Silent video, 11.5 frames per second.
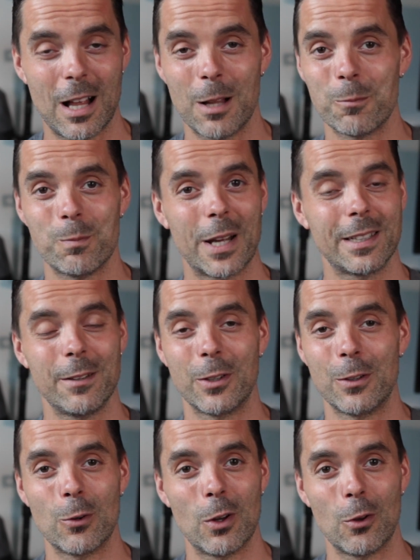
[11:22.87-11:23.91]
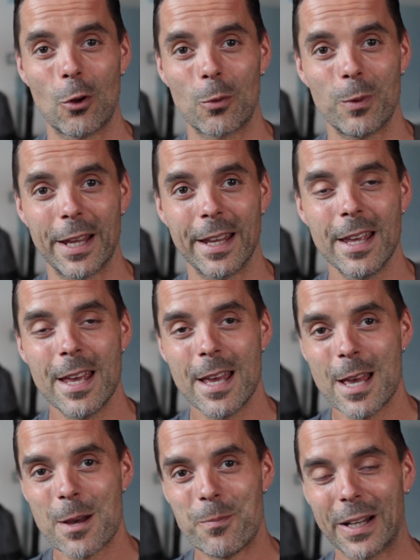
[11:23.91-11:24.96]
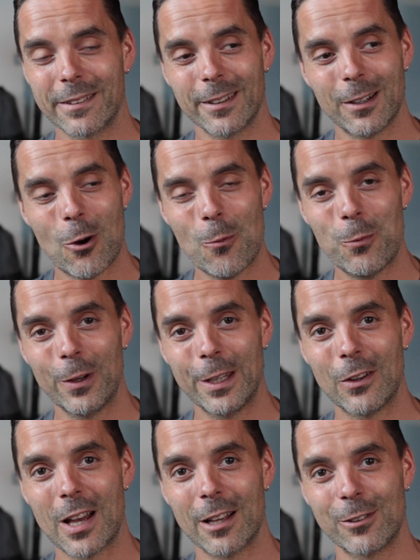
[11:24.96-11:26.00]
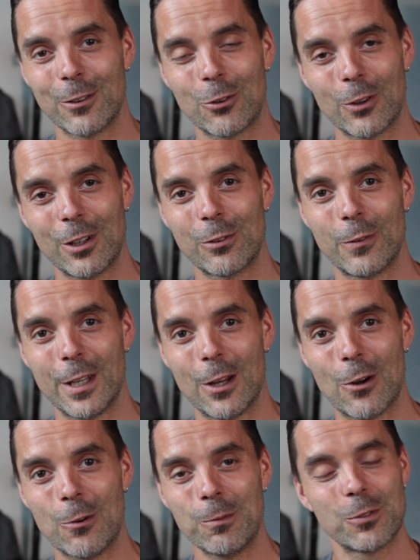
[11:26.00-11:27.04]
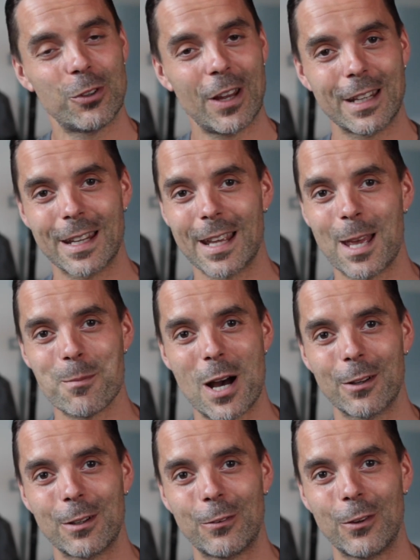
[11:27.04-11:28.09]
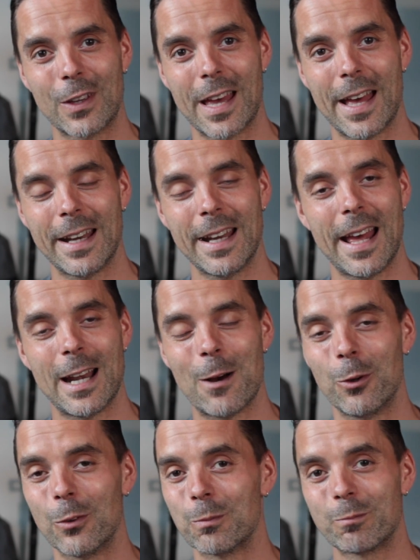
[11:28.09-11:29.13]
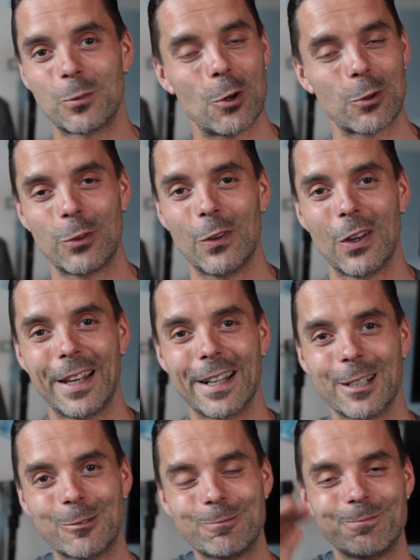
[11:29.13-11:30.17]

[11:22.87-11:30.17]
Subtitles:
I might even do a long play. But hopefully you guys enjoyed this video. Check the game out if you can, and I will talk to you later.